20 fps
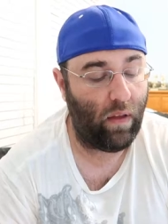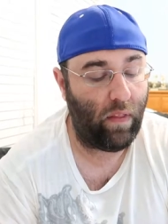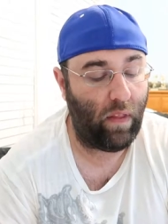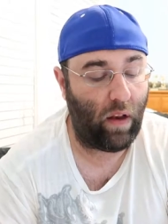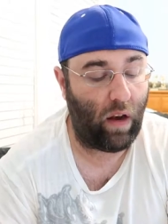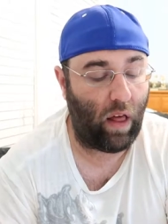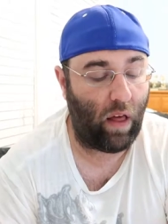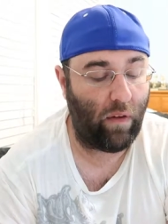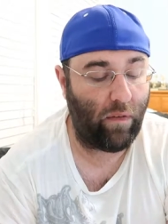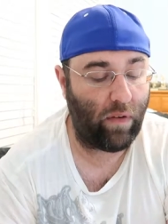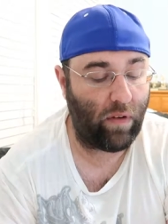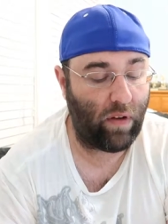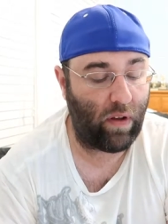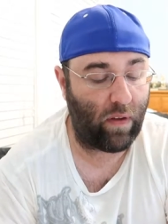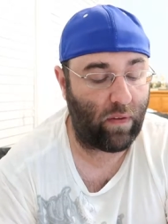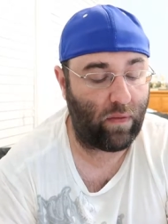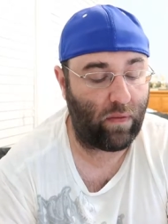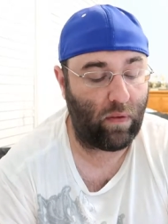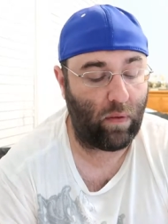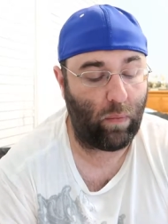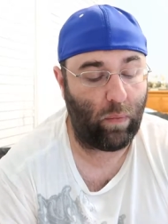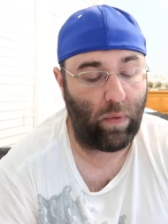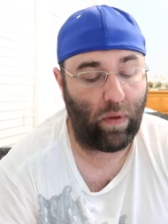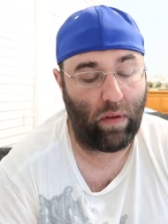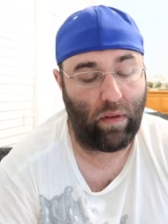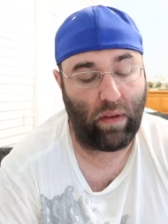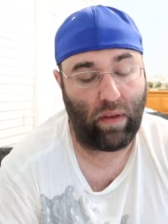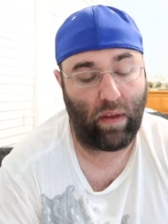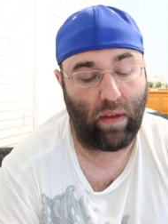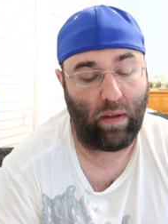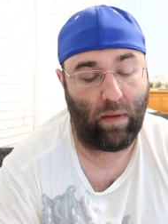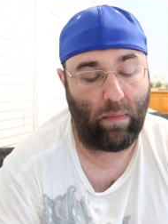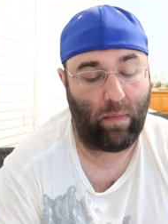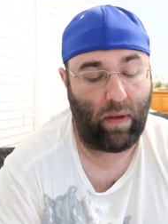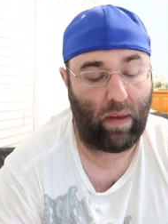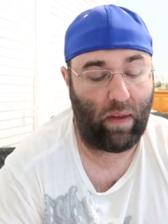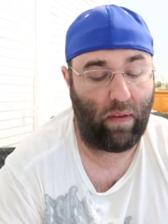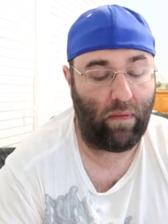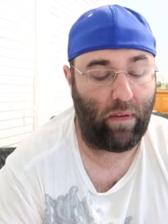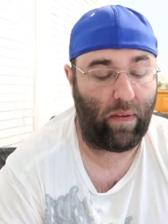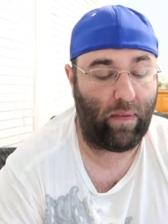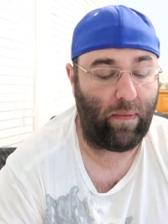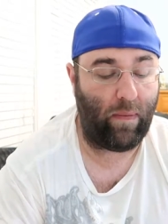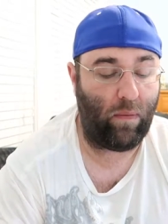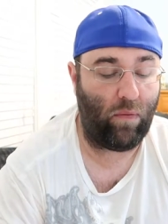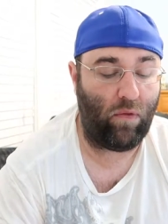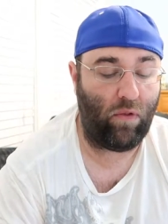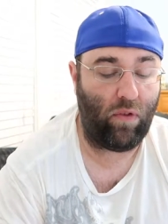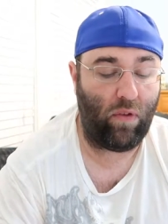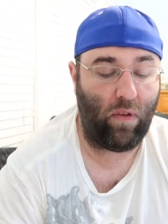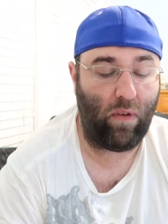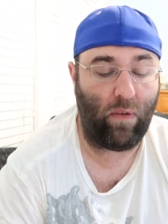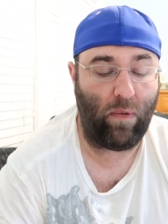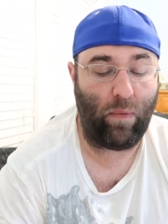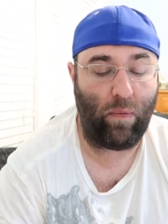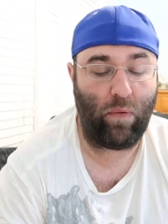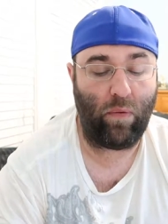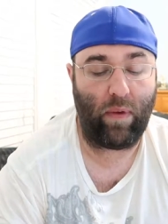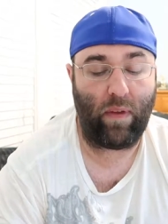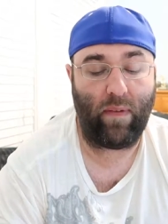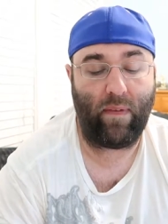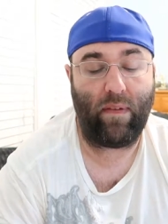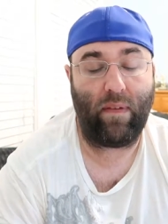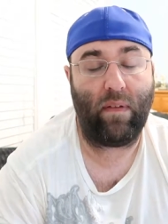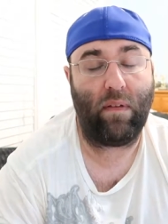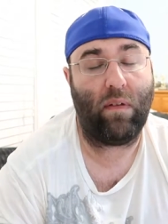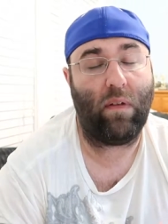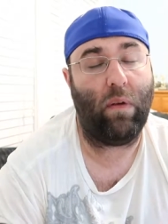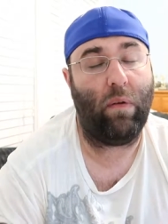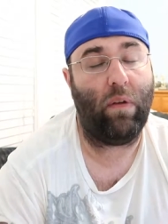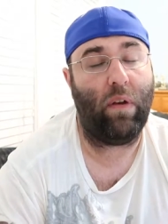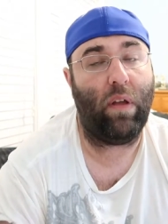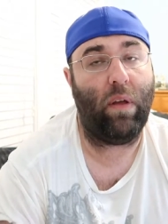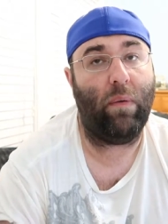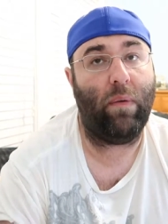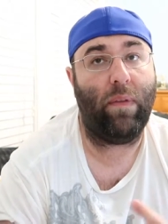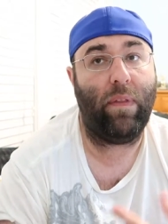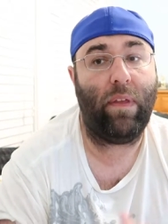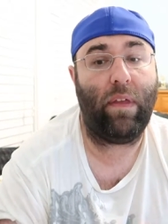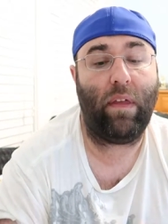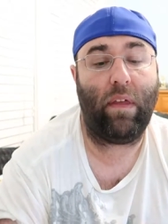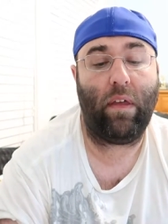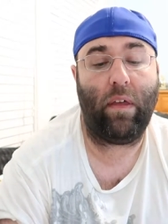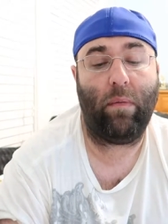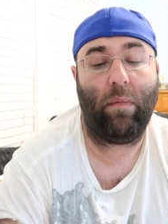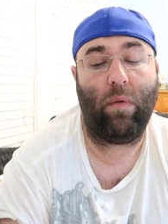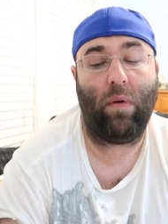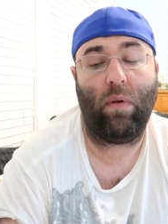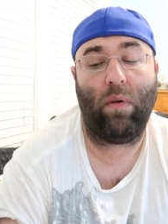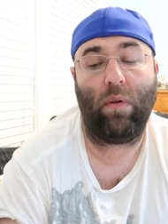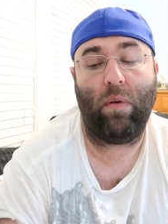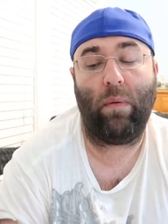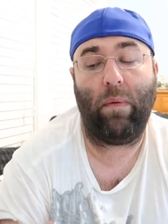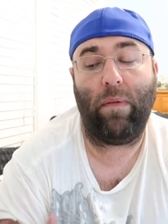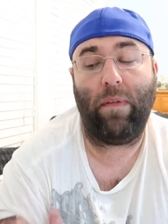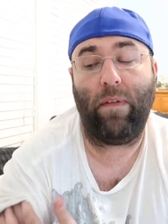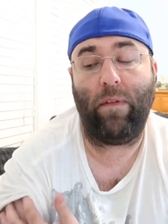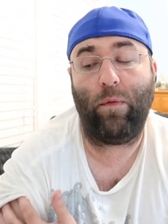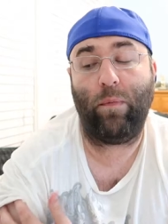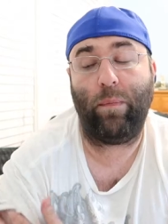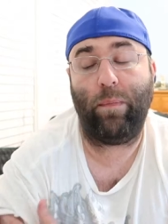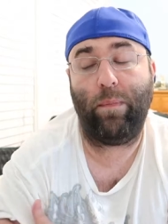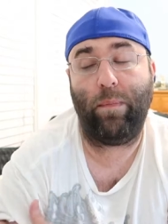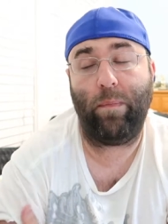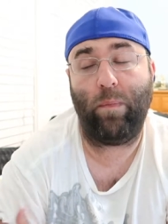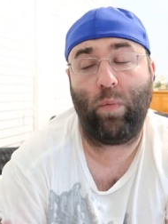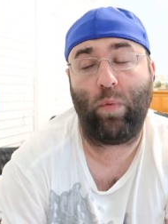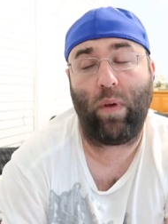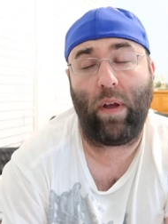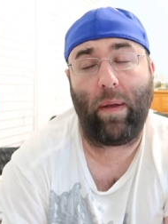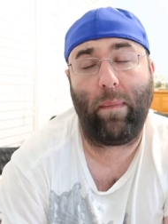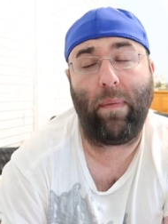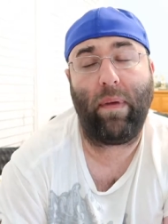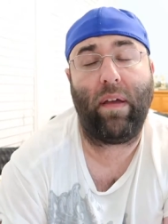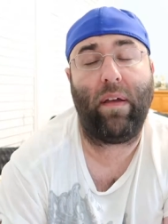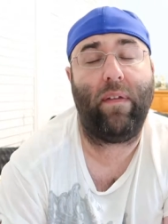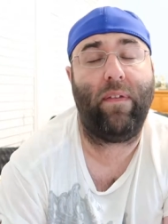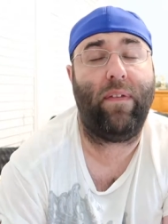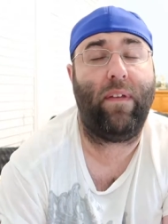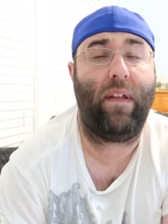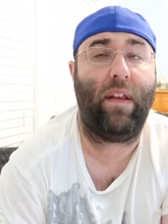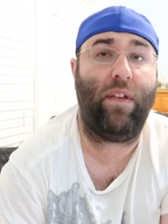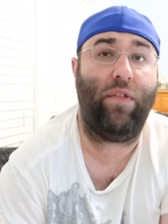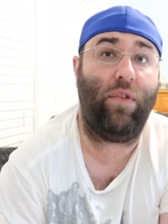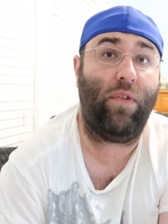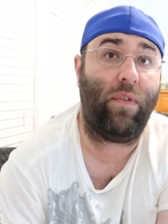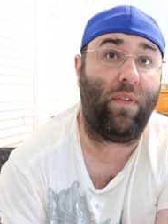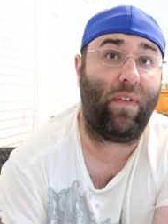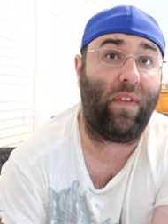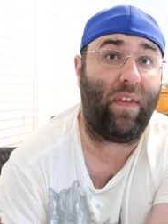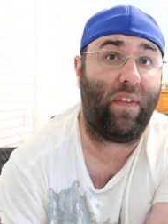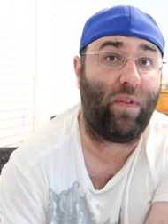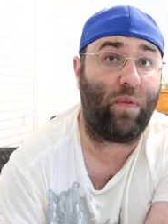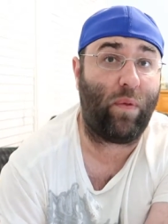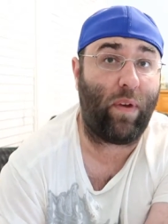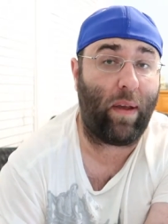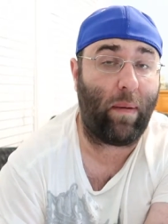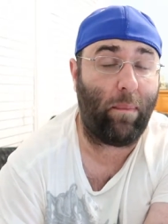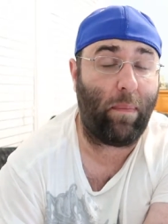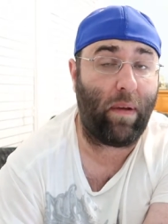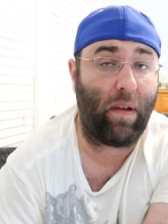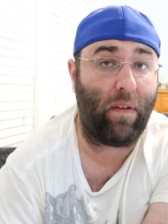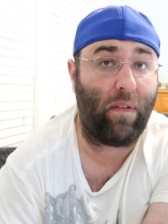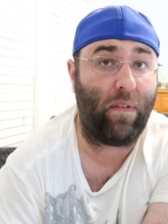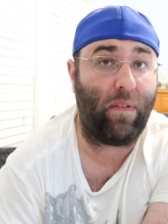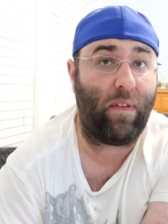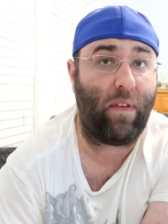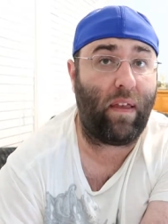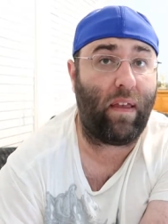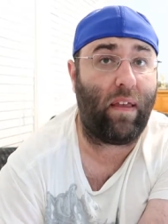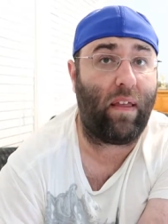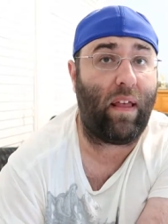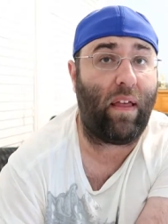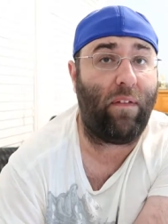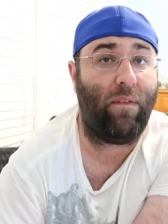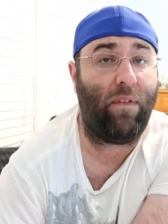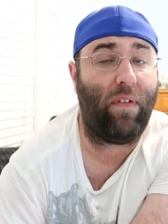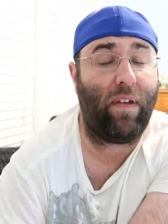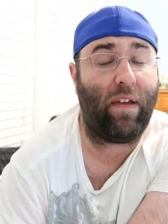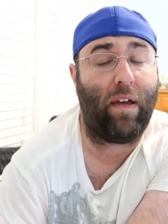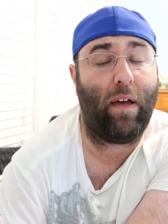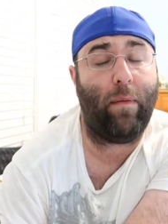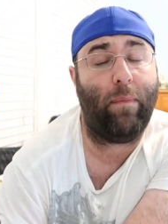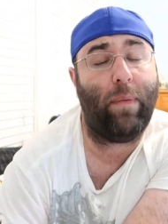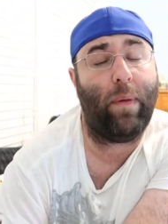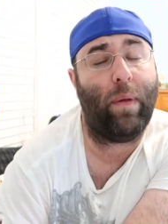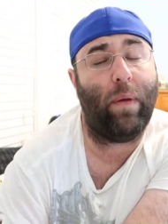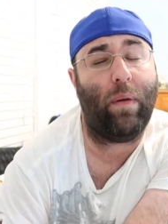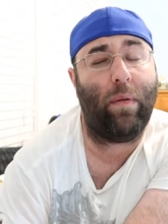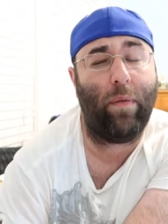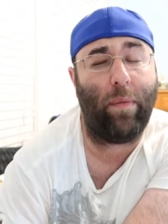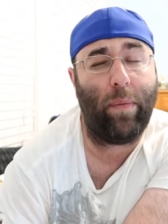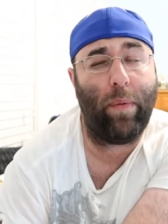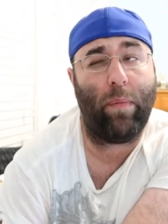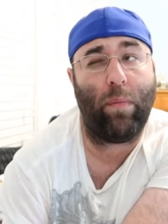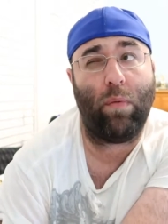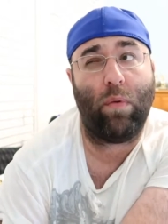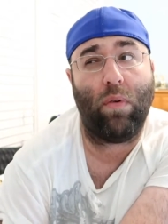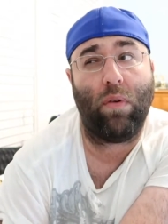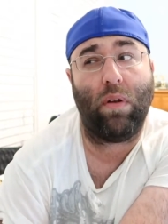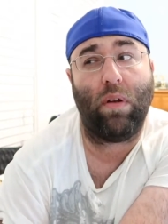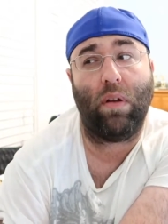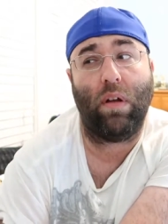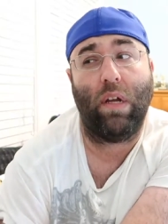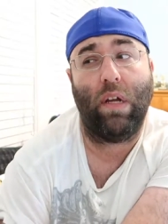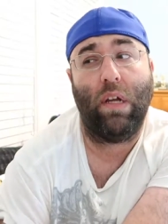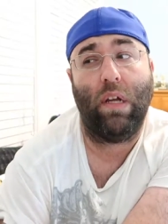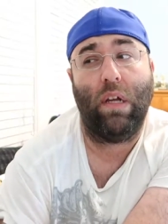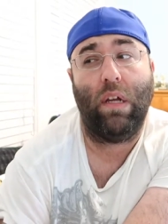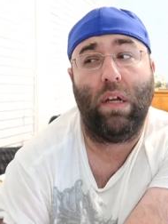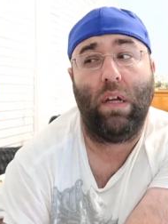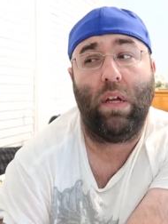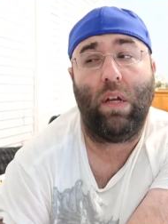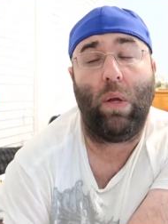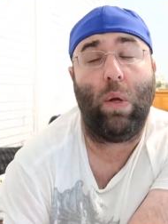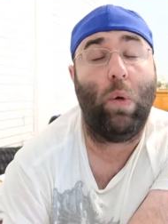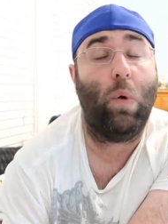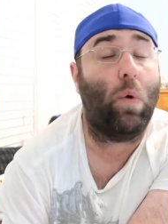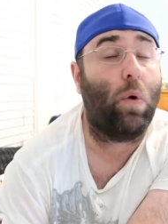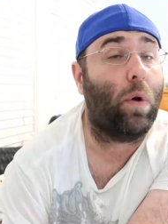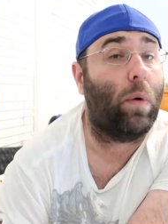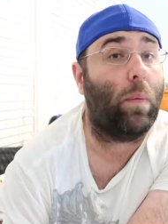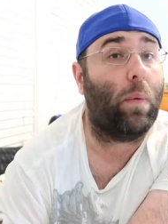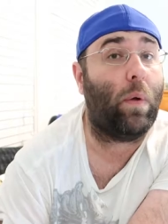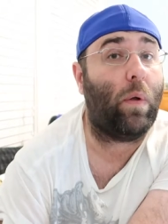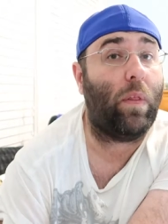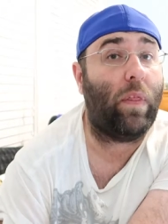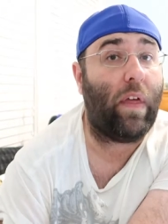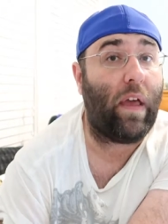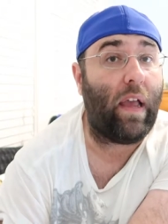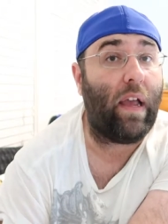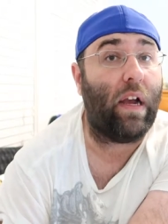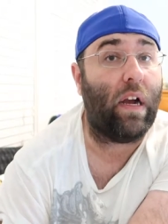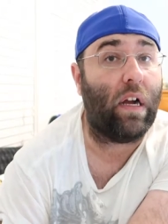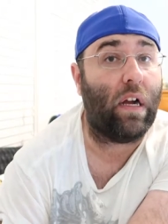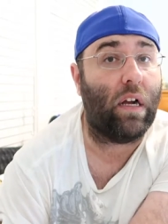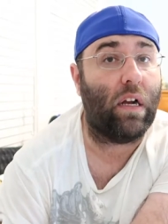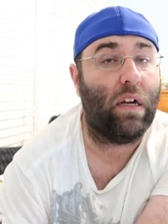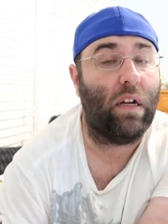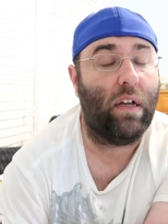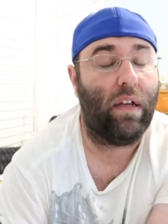Then Oliver talks to William and lets him choose between going home with him or going with his grandparents, and he chooses his grandparents, saying, I think I'll be a little bit more normal there